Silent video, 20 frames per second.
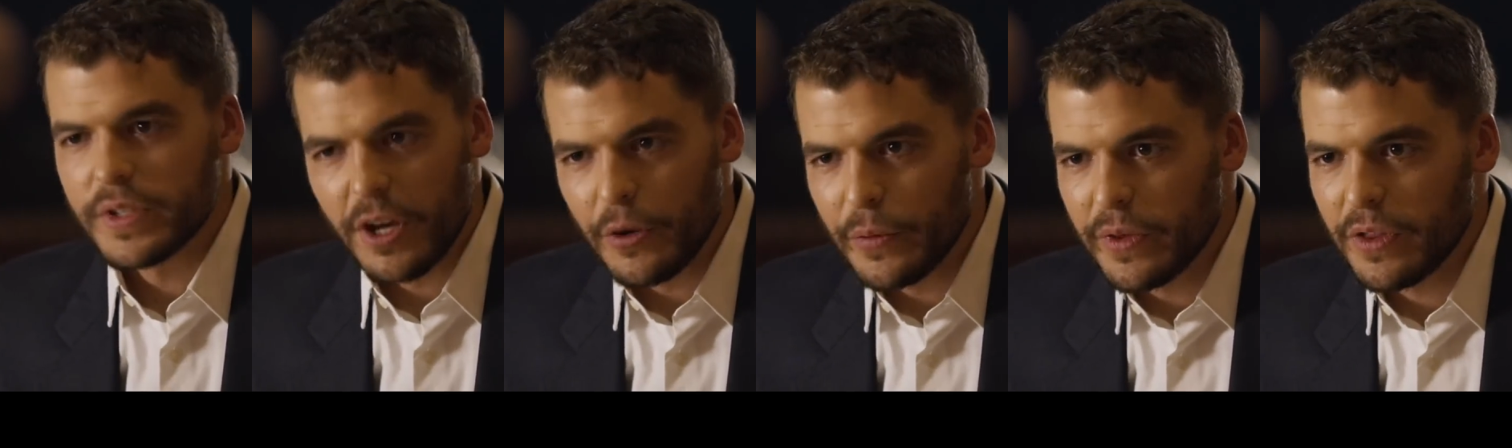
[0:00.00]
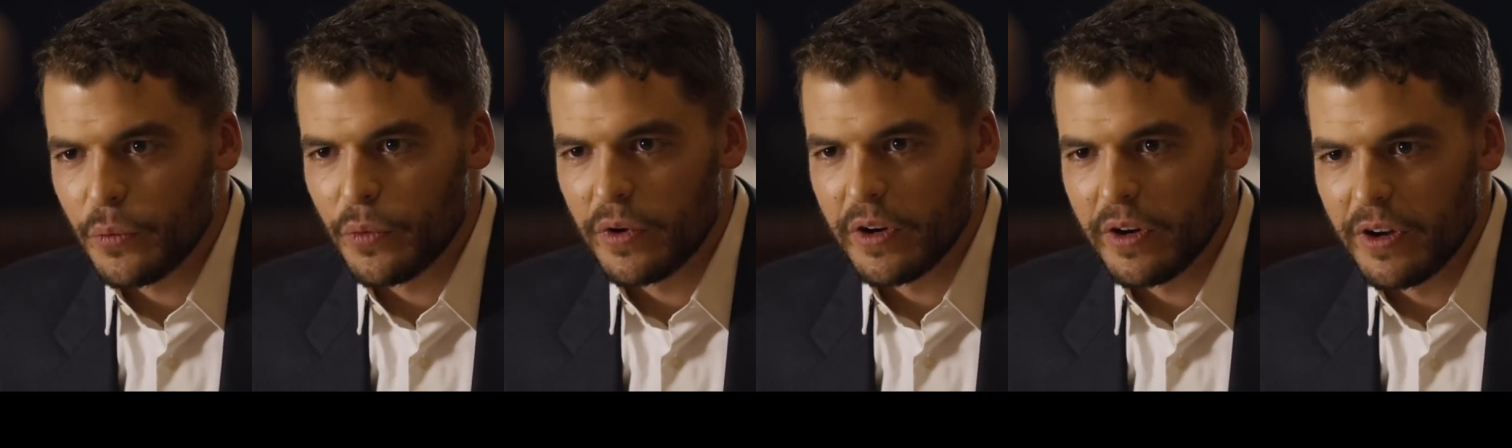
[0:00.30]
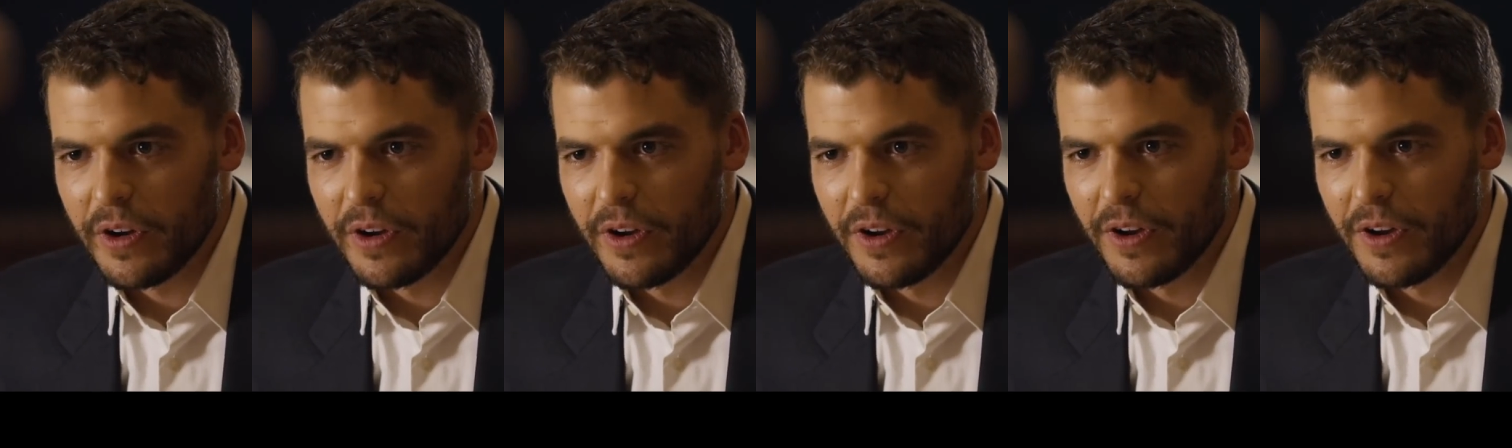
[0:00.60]
telling me that we're...
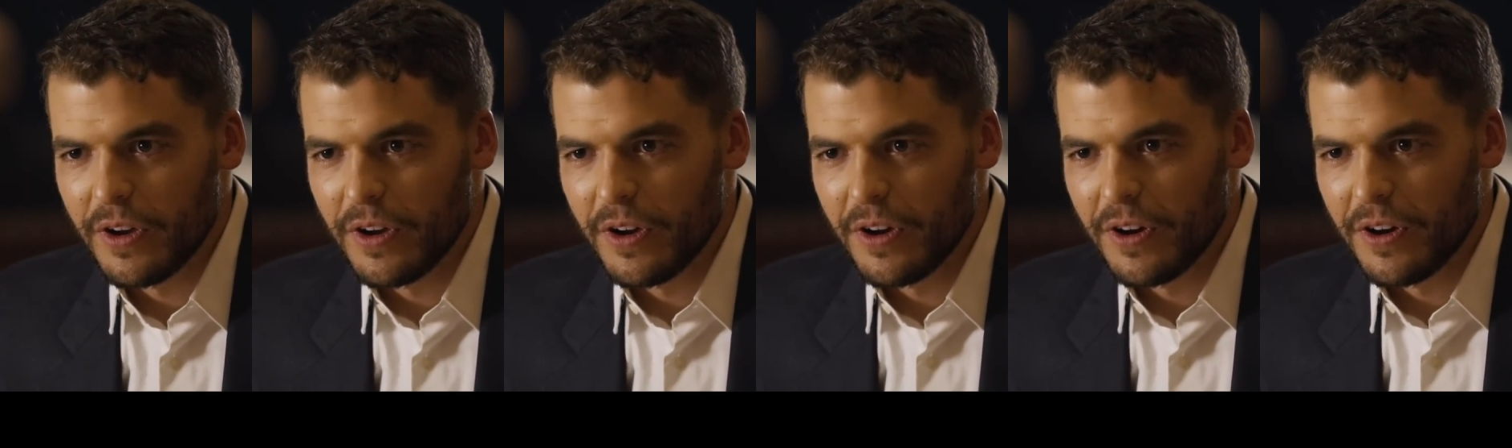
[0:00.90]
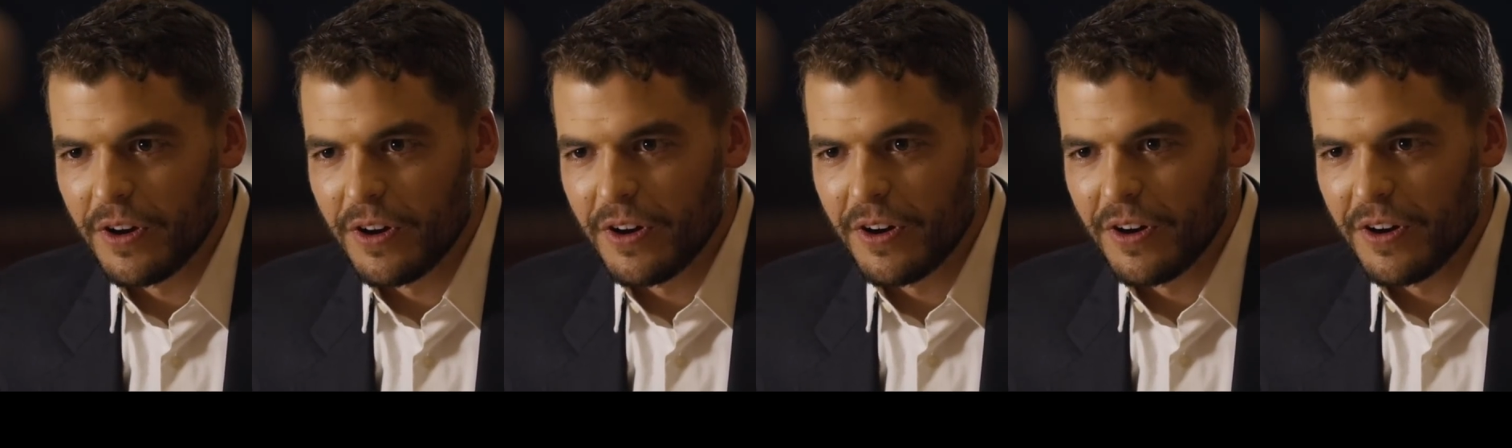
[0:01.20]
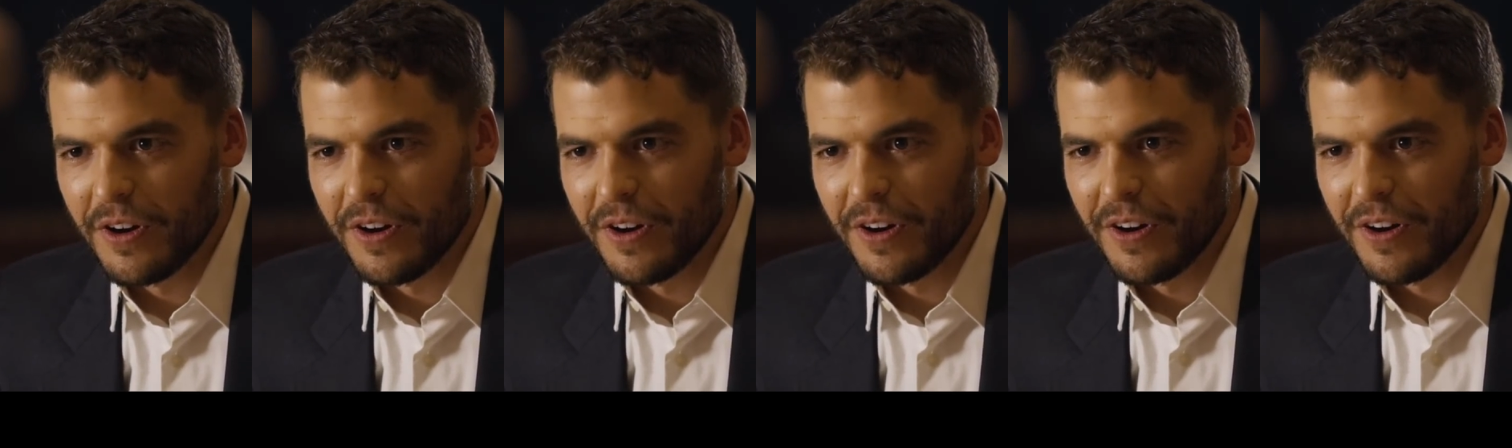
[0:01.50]

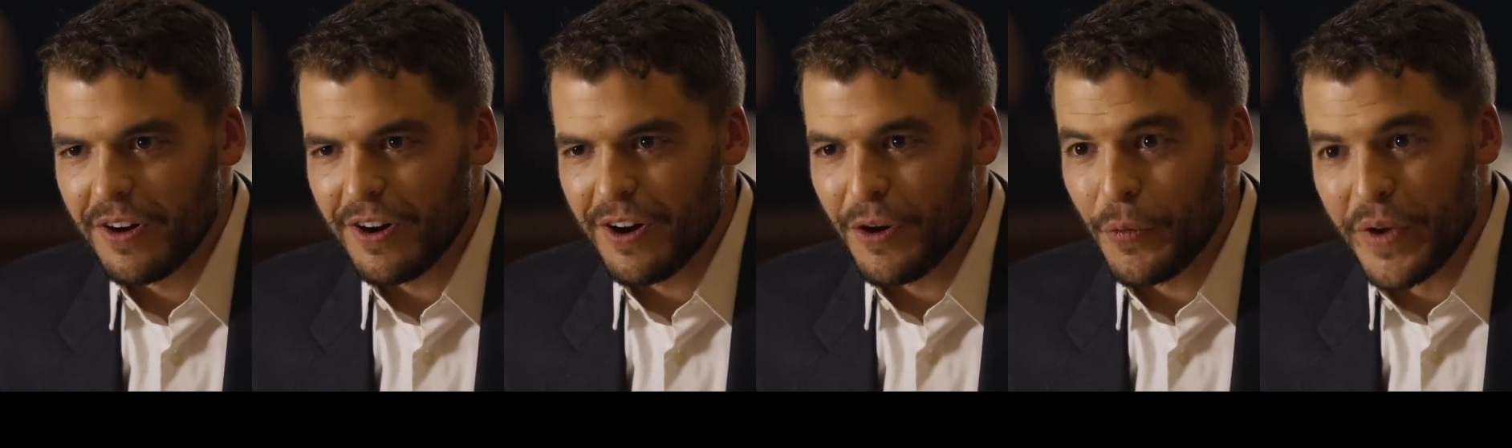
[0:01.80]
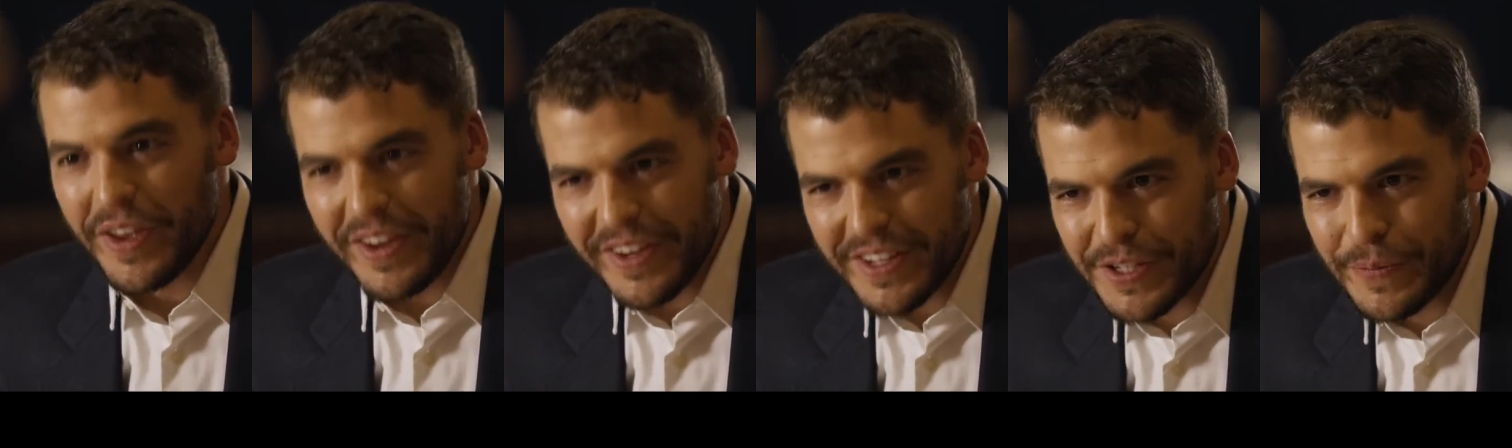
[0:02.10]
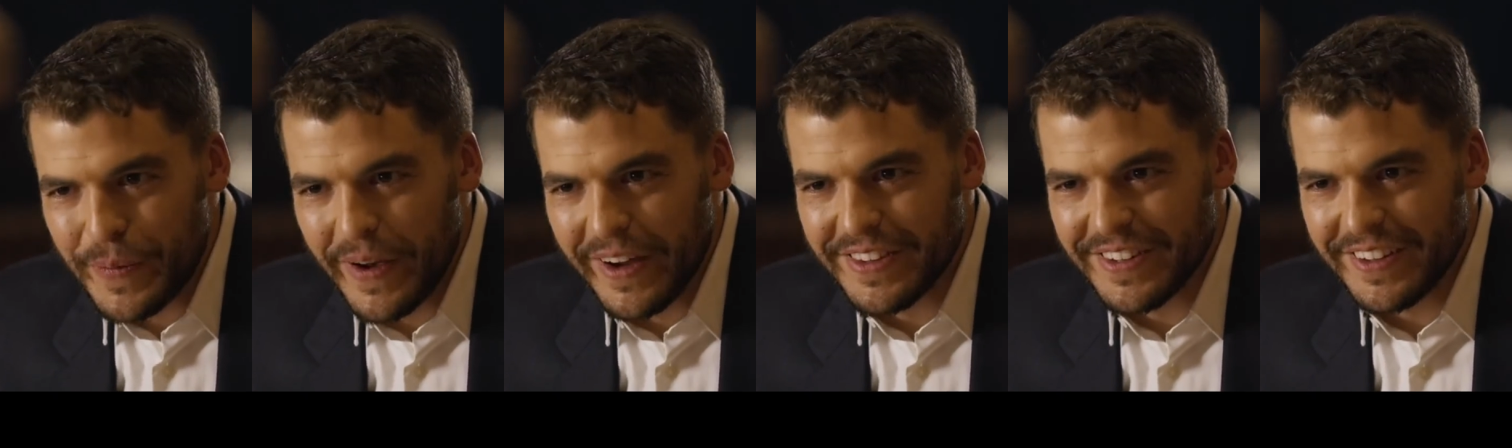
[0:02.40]
Are we
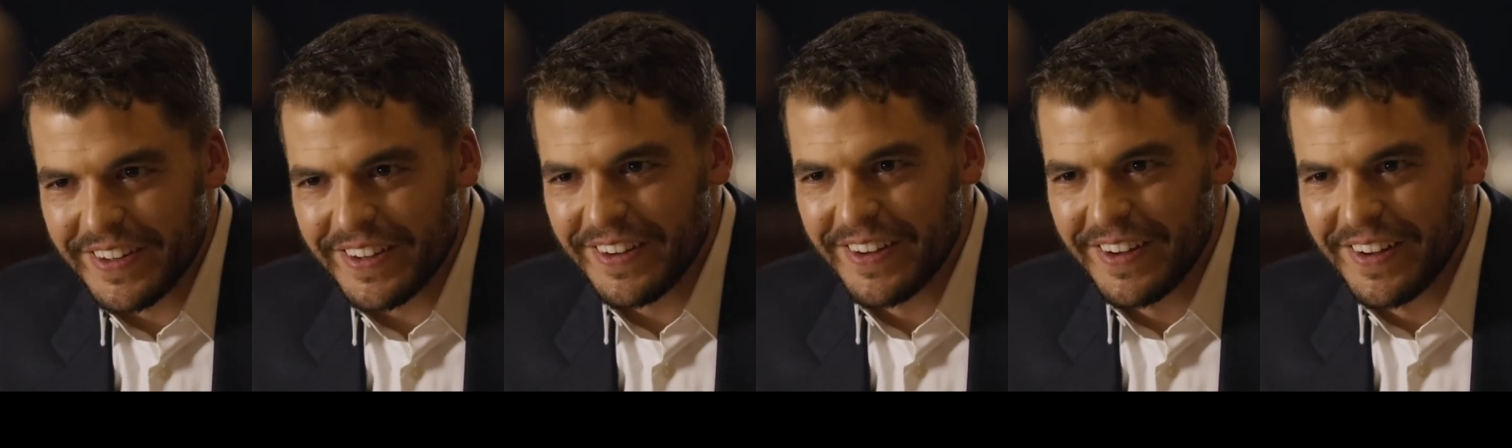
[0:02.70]
expecting?